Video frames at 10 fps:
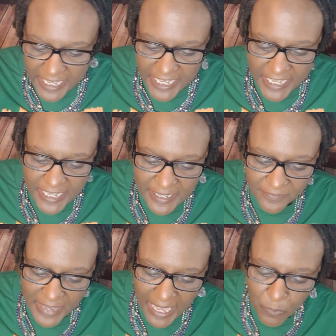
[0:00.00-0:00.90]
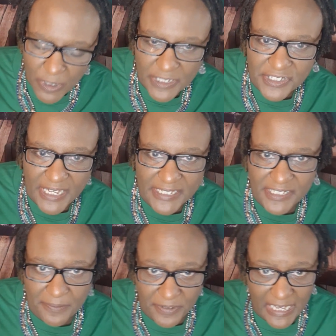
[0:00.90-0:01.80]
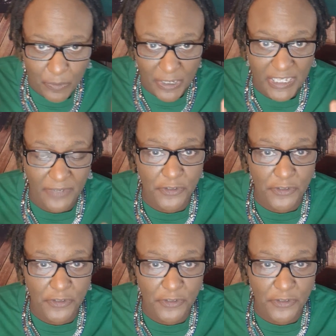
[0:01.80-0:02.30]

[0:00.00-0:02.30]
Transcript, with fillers: if I want to say something and I want to give